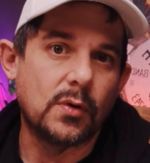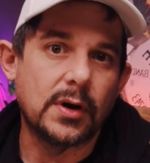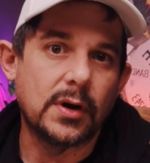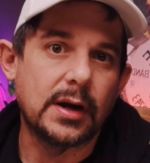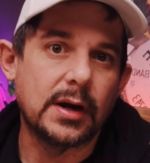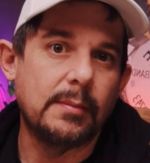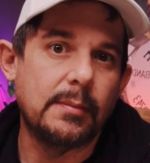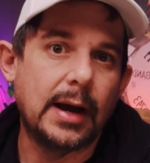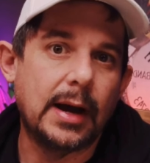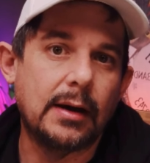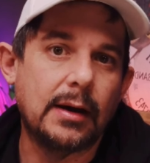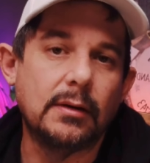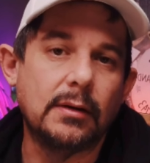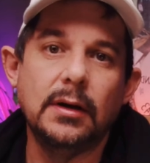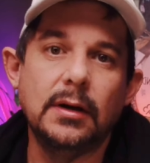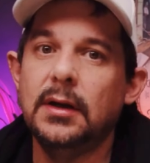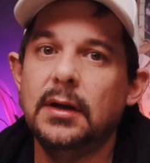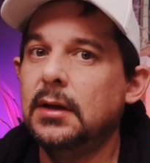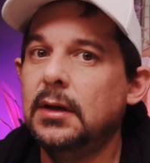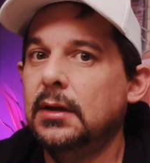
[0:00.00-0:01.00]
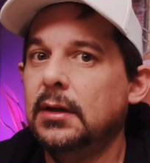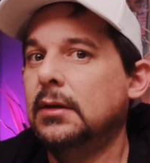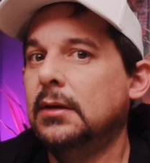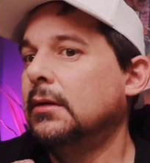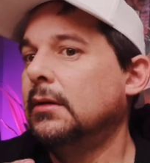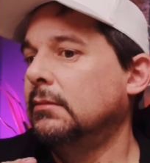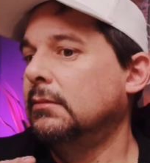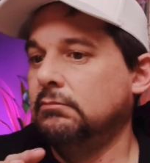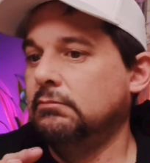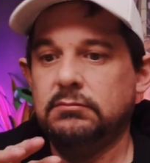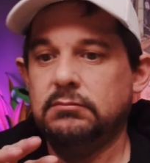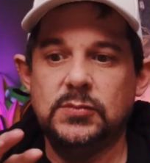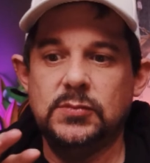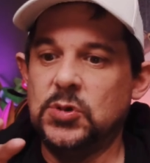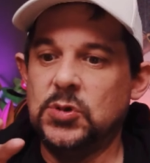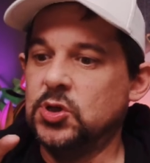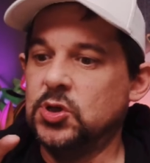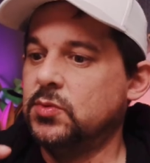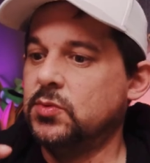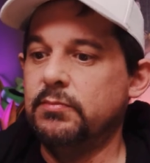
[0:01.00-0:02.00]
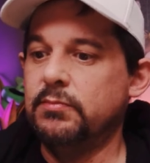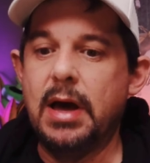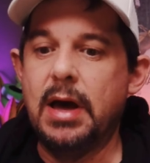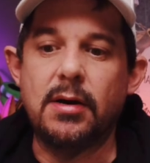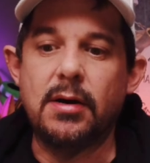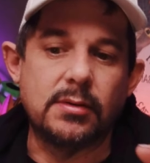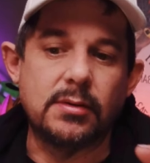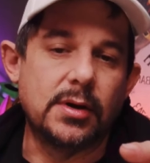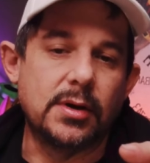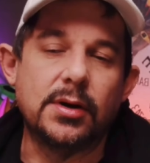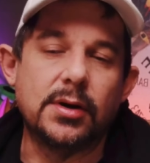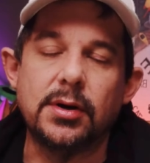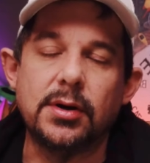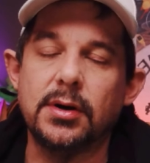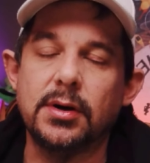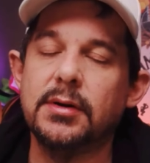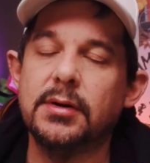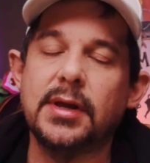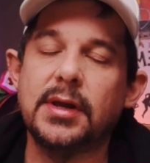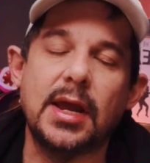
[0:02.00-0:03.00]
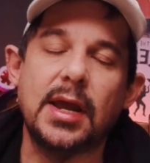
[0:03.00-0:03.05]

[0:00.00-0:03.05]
worry about. Just mount your